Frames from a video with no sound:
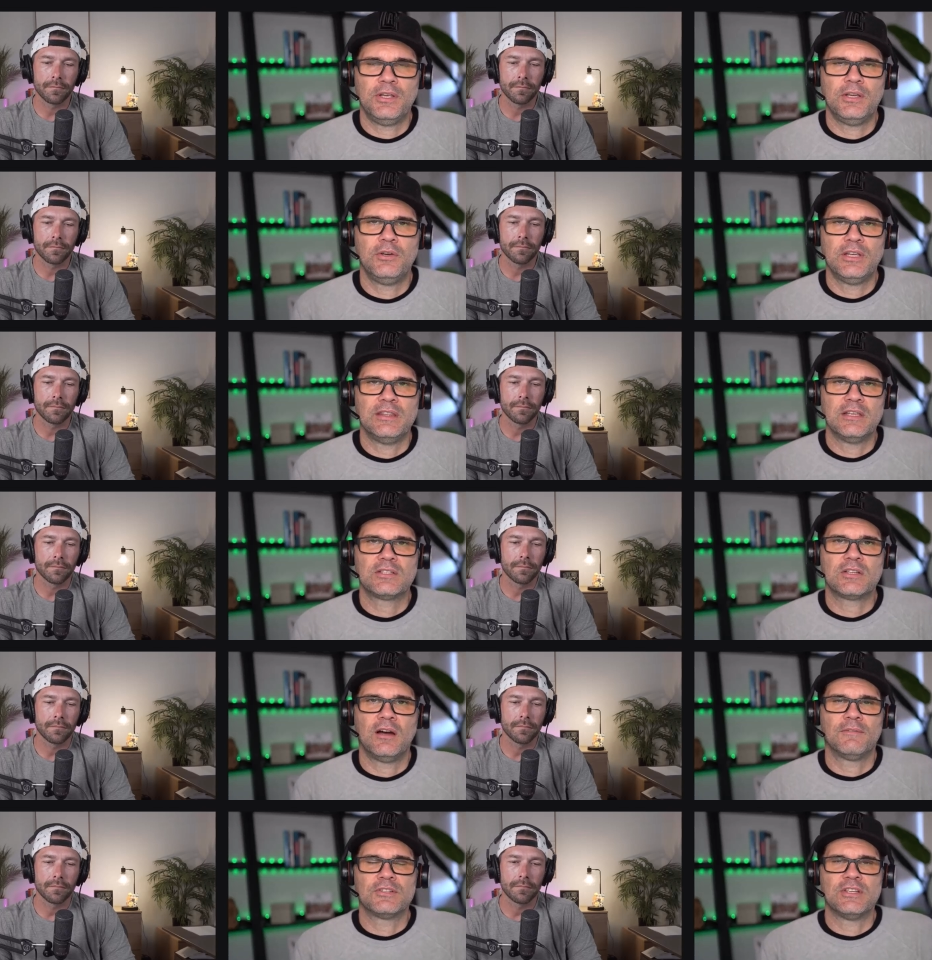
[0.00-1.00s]
Speaker 1: good in this
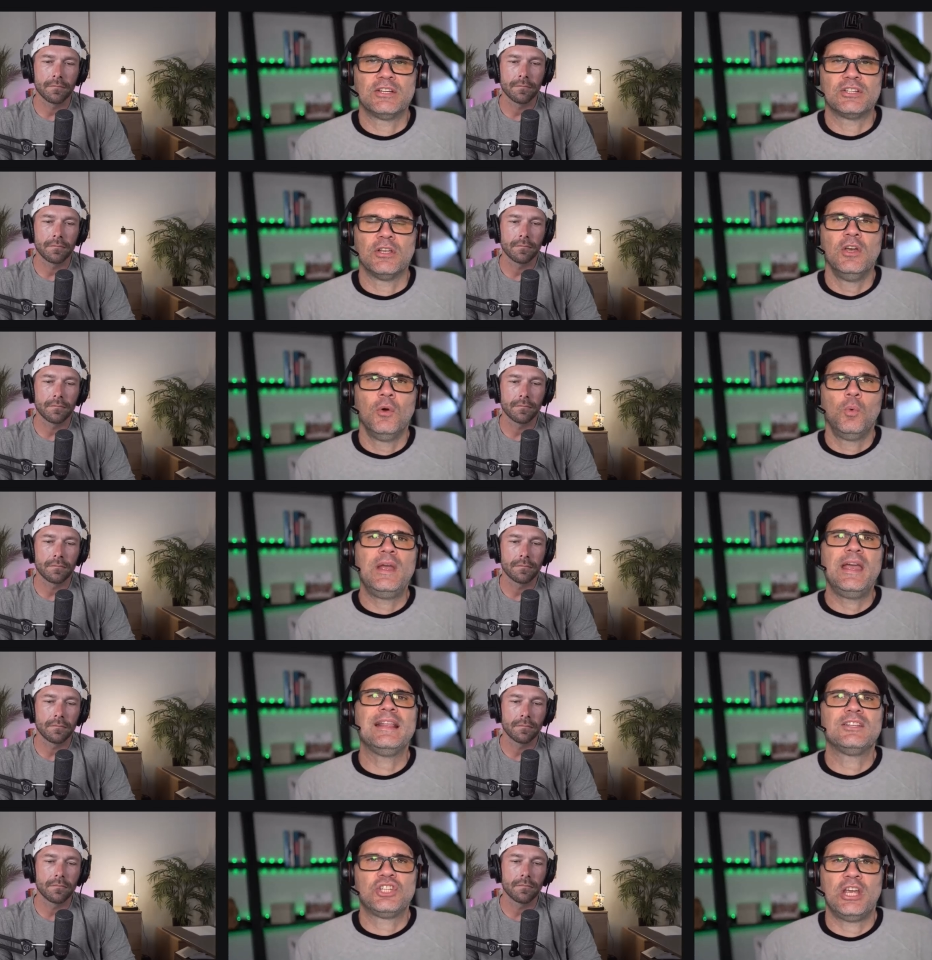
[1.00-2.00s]
conversation. We
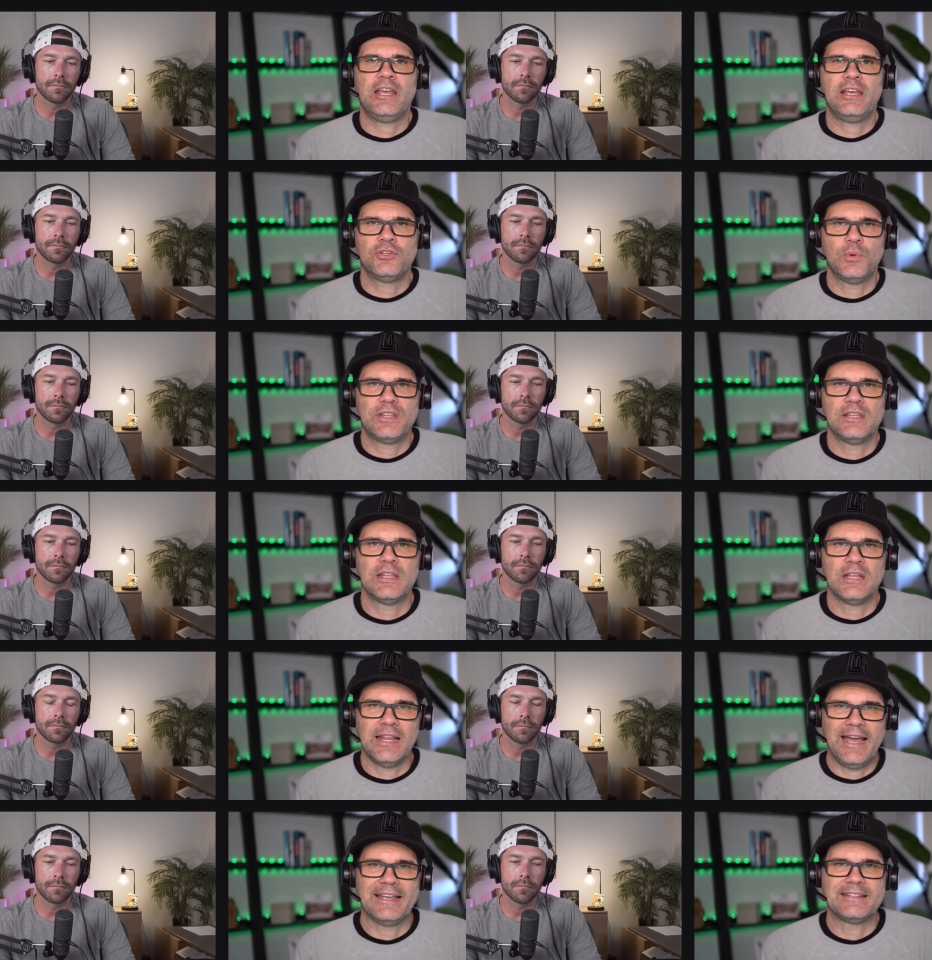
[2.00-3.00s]
had a change within the
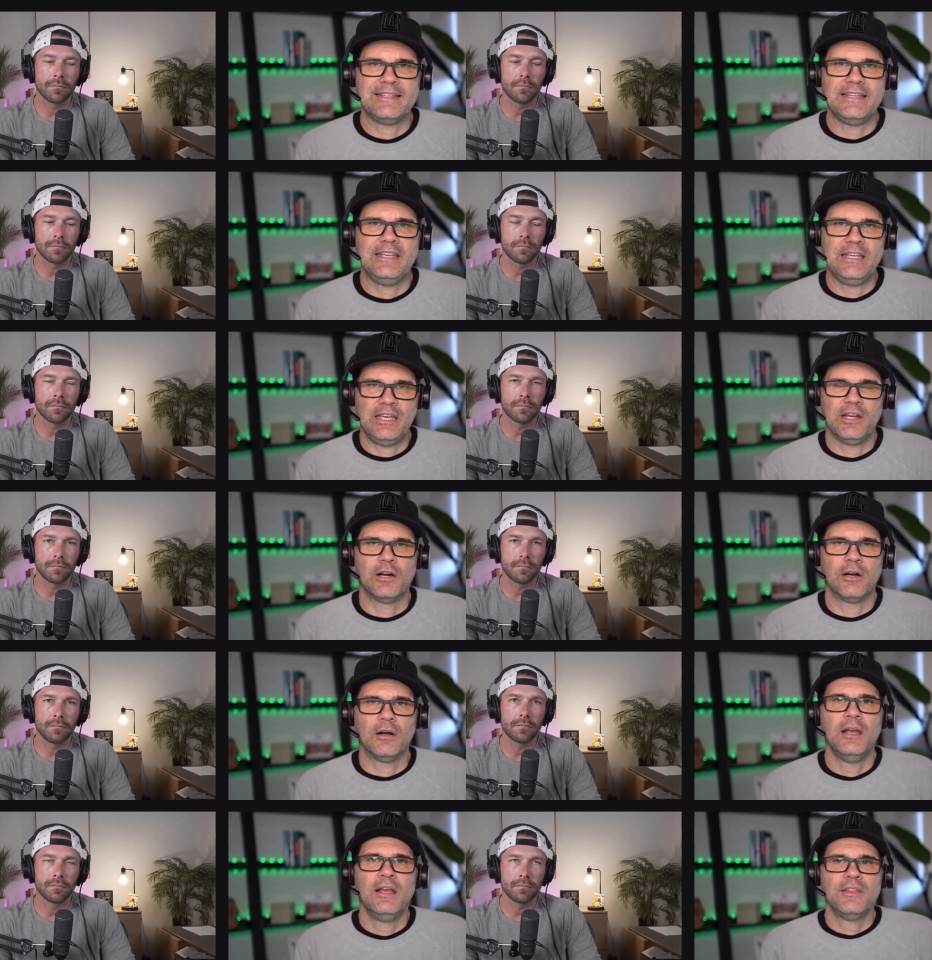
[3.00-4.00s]
last year
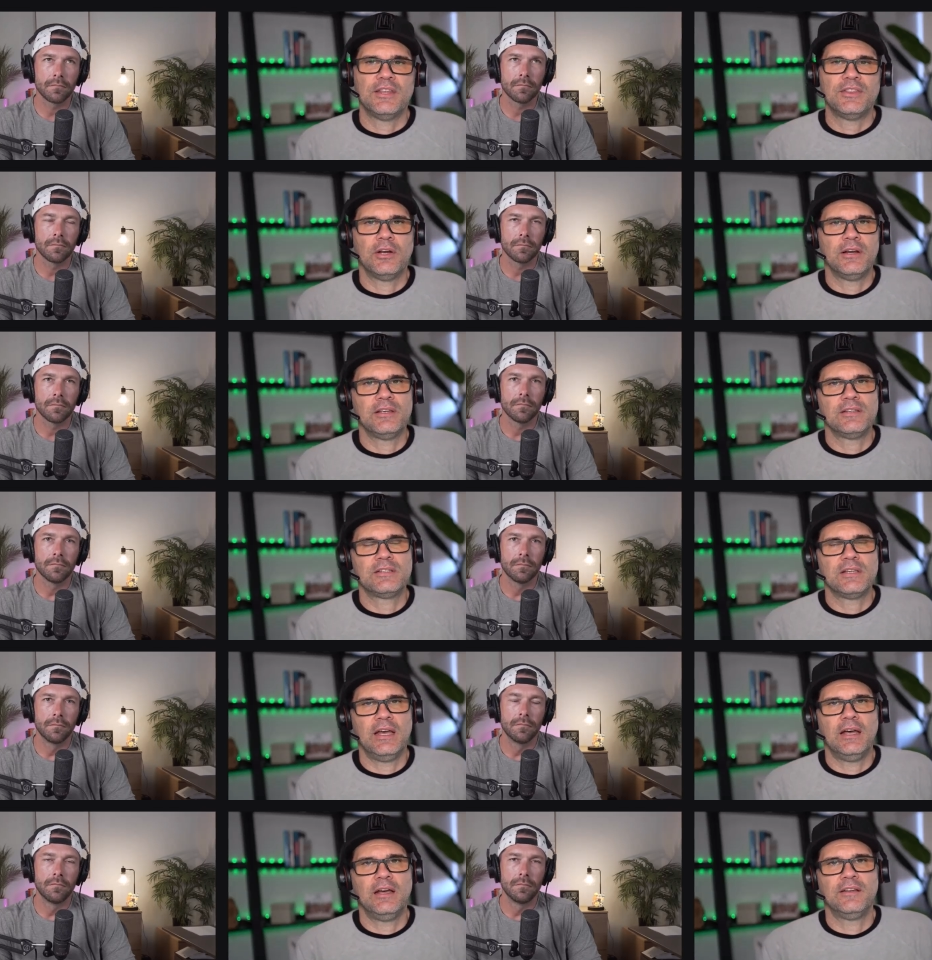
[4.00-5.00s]
that there is
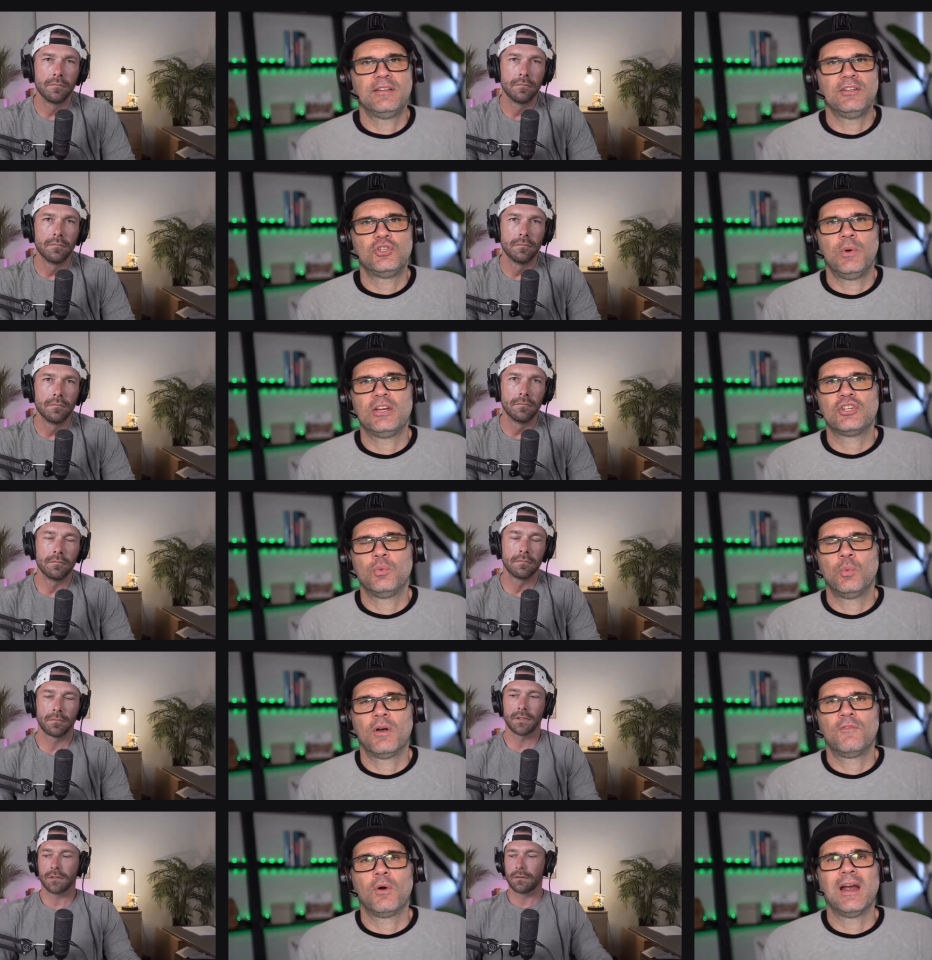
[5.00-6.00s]
a, a situation
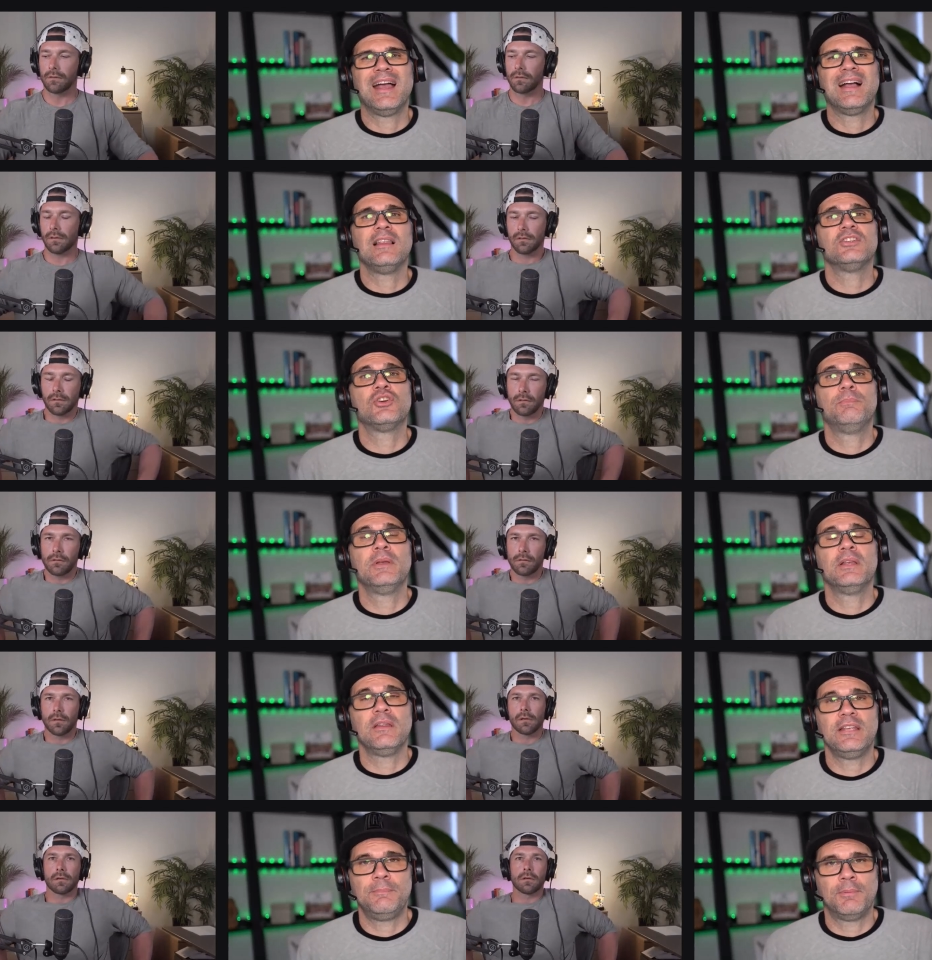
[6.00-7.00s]
where for
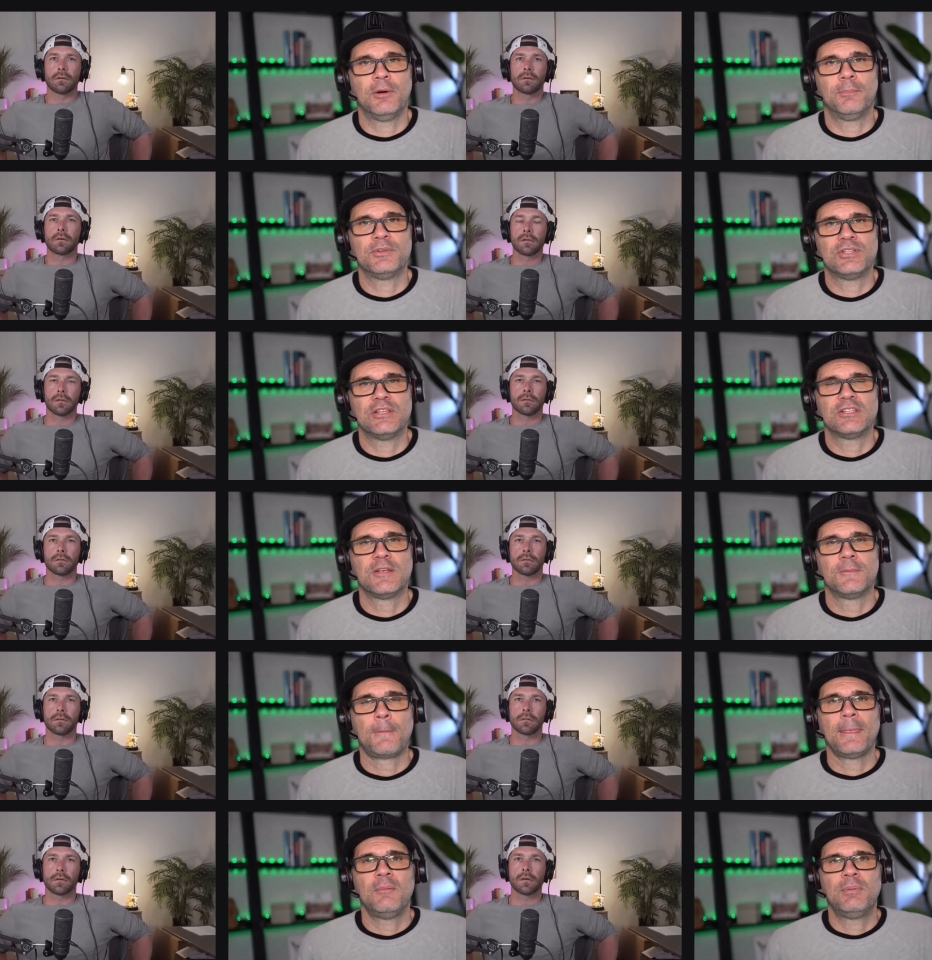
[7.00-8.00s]
eligibility purposes,
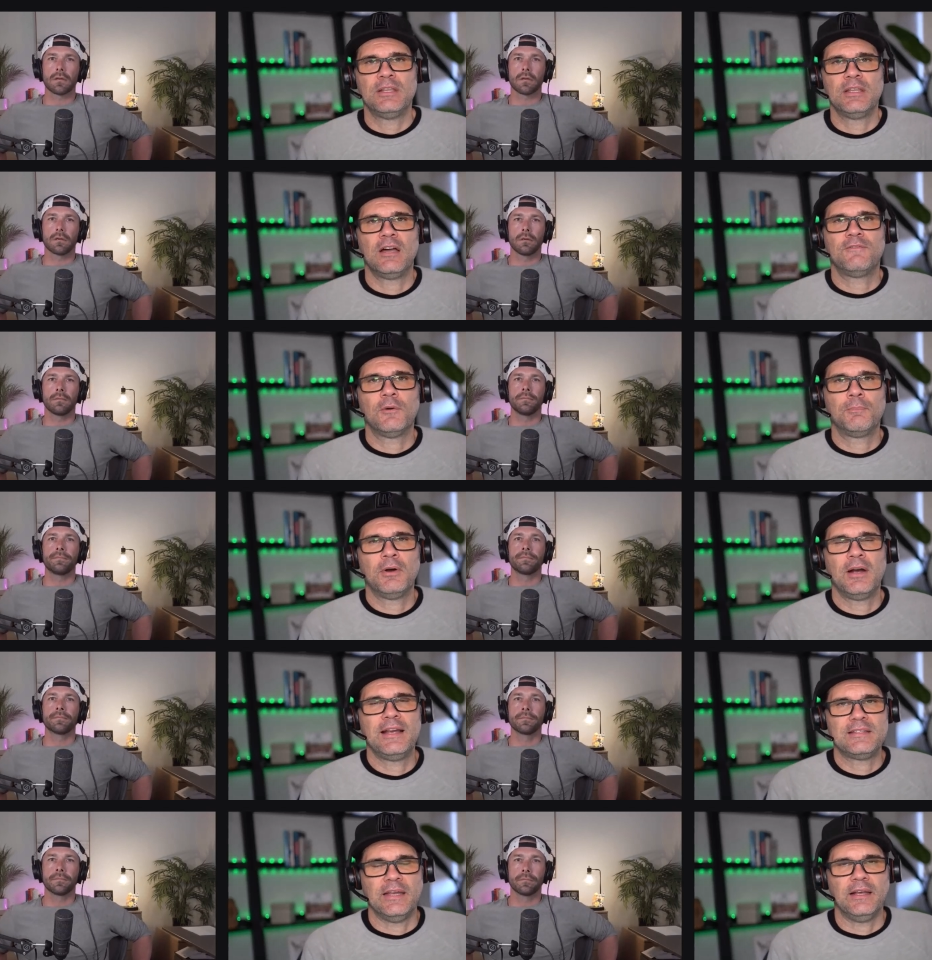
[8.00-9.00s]
but not for
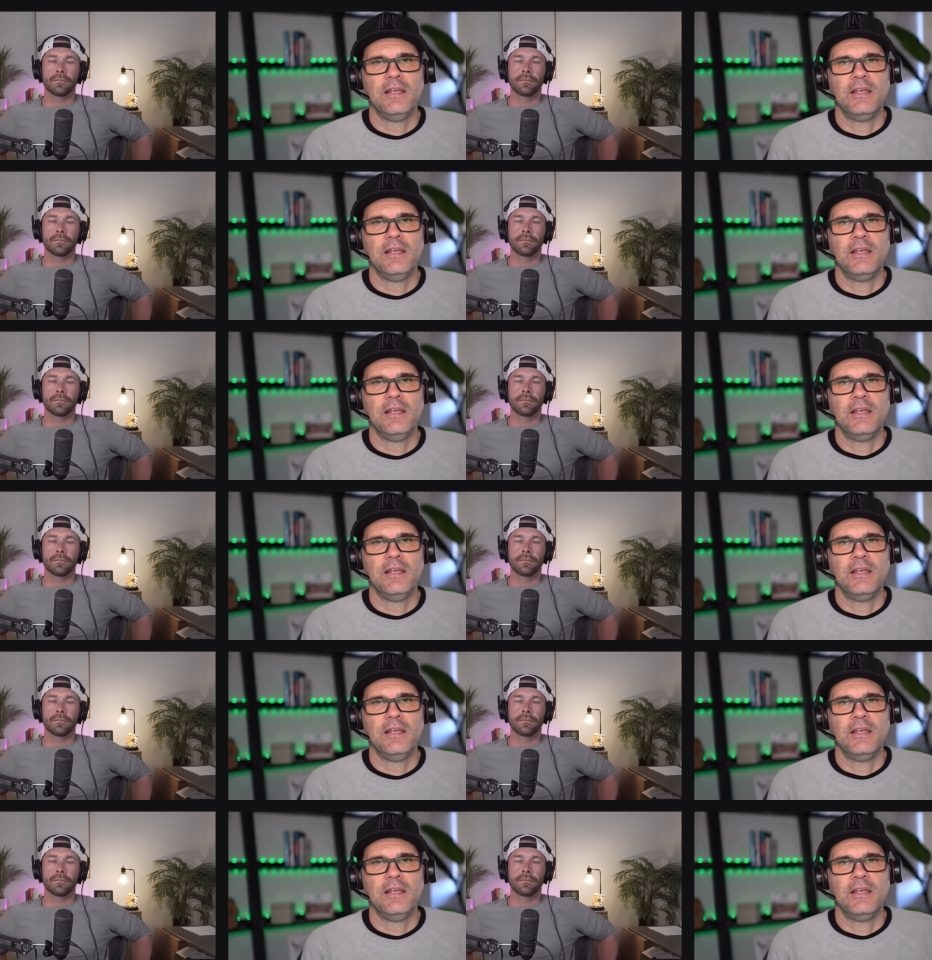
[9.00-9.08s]
pricing.